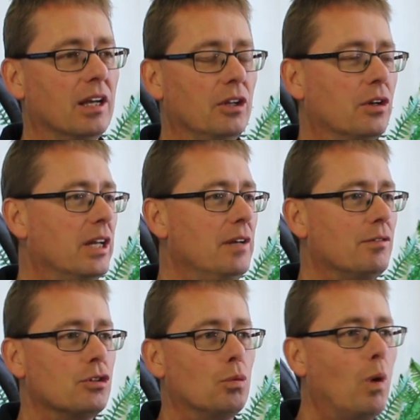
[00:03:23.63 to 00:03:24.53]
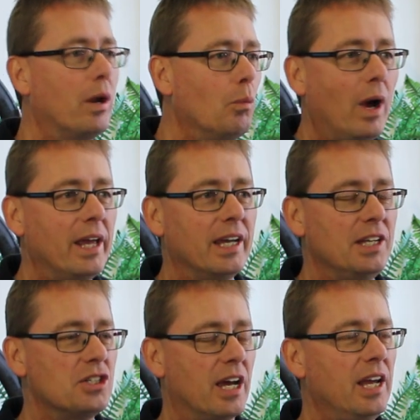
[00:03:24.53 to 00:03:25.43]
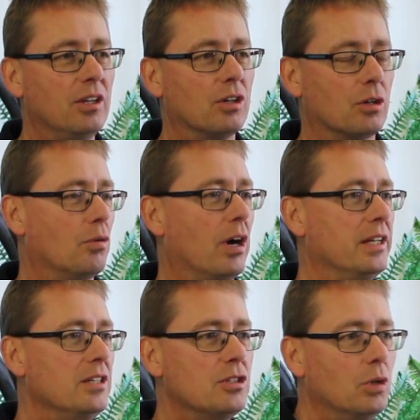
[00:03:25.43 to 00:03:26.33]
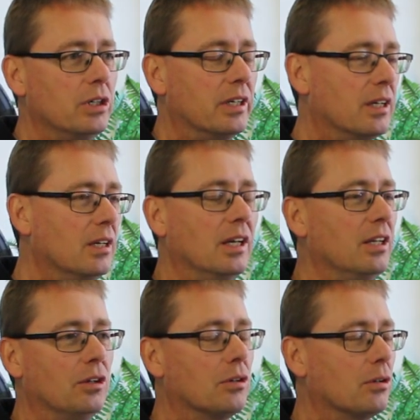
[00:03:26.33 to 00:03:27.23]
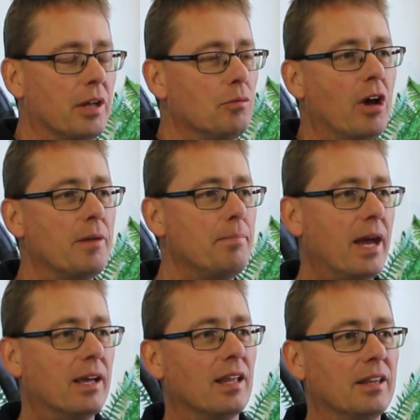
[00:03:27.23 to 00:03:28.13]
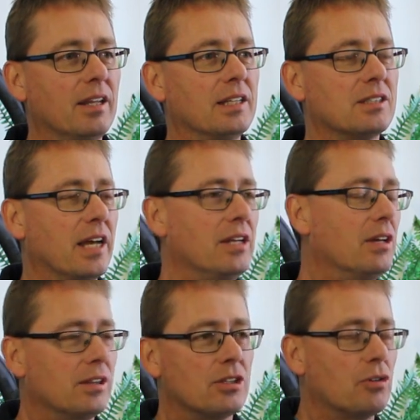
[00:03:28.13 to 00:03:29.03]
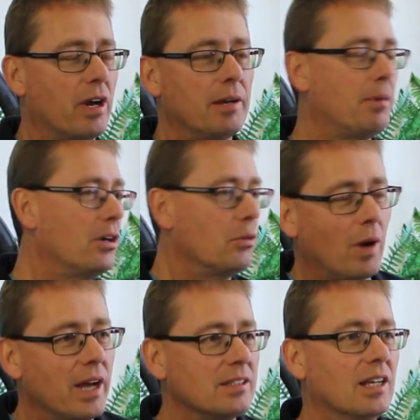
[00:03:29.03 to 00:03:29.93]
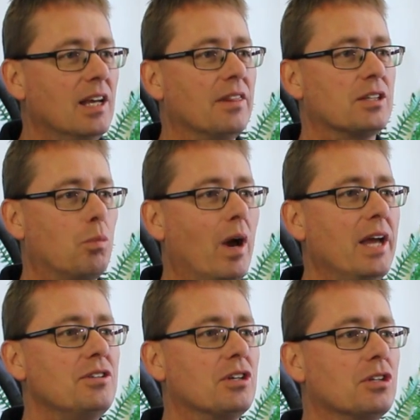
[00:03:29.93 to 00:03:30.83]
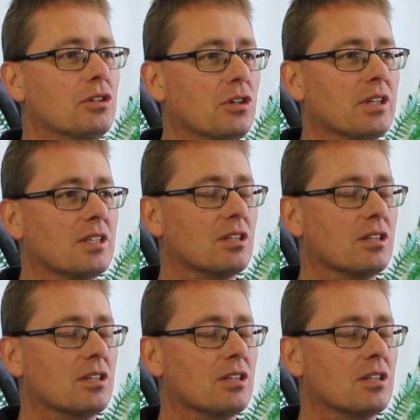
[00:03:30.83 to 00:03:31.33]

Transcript: You could even do one way each day. You could ride into work, you could then ride back, and the next day you get the train both ways. There's ways you can do this.